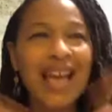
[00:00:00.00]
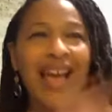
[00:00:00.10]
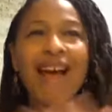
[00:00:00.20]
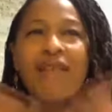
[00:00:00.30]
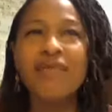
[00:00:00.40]

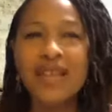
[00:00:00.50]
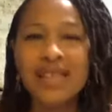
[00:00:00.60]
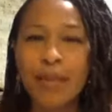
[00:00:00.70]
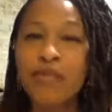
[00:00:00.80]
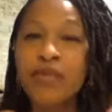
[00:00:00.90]
every
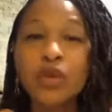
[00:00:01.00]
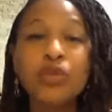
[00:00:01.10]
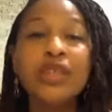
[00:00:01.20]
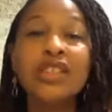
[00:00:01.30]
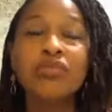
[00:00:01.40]
type of
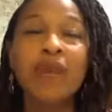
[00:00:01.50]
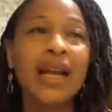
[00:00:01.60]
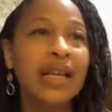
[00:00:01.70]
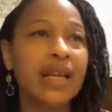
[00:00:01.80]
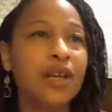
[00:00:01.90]
food is
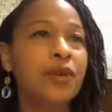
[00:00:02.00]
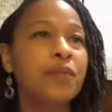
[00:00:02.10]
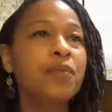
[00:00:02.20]
right here.